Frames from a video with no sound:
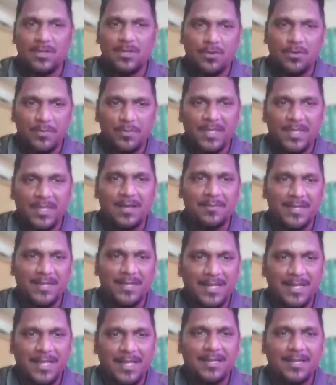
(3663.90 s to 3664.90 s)
becoming
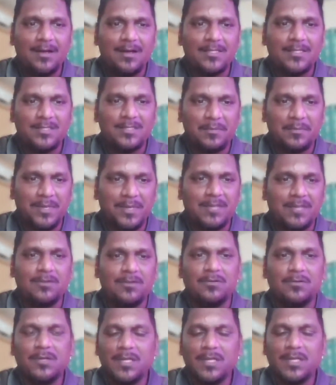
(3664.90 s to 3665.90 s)
a kind of hot topic,
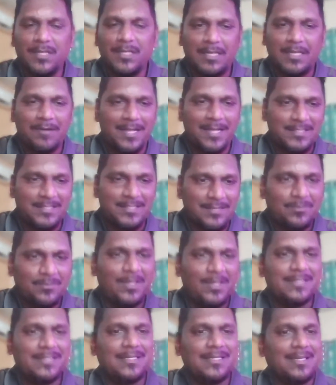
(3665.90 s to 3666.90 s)
the
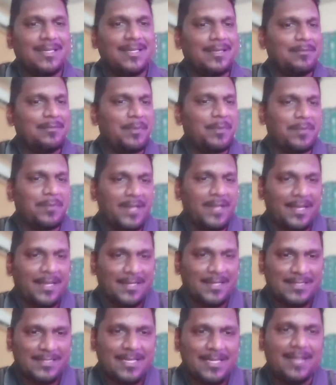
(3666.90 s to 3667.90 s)
ransomware thing, people getting
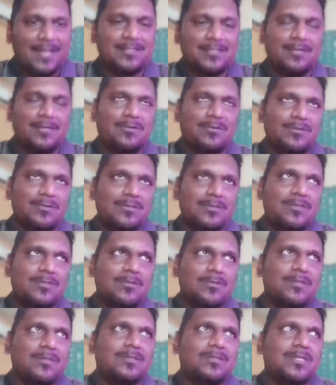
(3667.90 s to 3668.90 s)
attacked and all
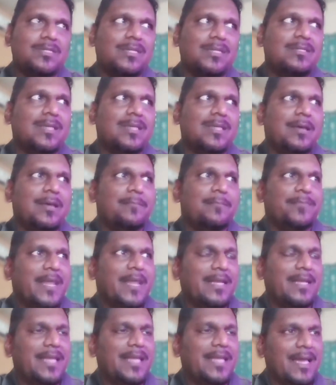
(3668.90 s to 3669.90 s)
those things.
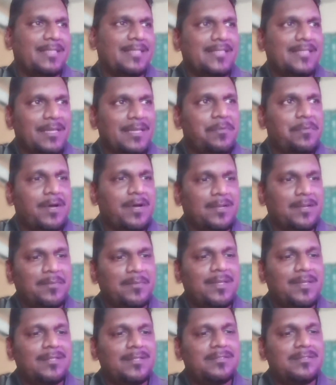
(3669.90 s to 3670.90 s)
And the IT
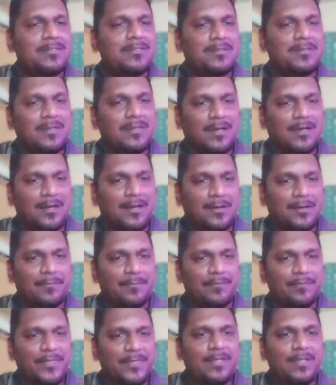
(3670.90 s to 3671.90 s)
department,
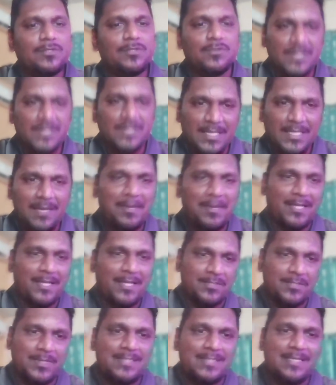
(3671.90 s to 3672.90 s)
through senior
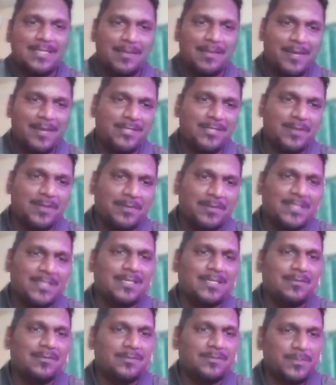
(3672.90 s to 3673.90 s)
management
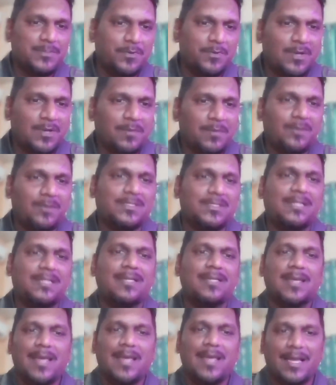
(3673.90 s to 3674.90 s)
meeting, spoke about it
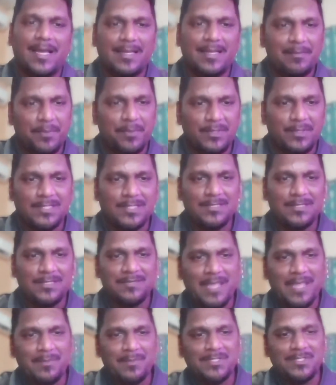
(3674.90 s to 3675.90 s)
and the importance of
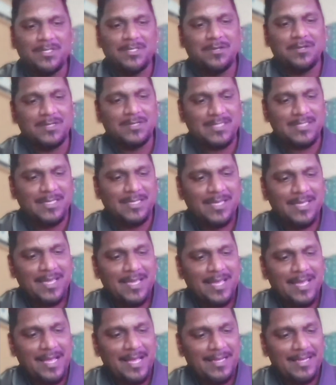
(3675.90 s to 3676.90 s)
cybersecurity.
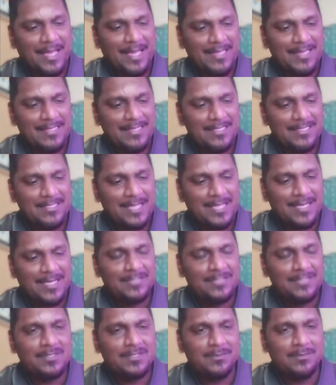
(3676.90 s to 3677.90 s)
And IT just kind
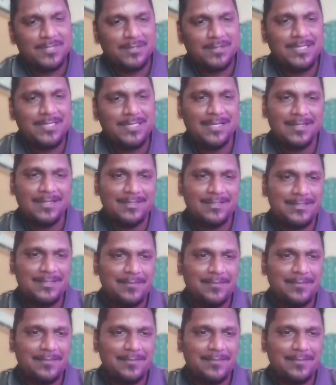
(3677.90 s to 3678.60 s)
of jumped out at it.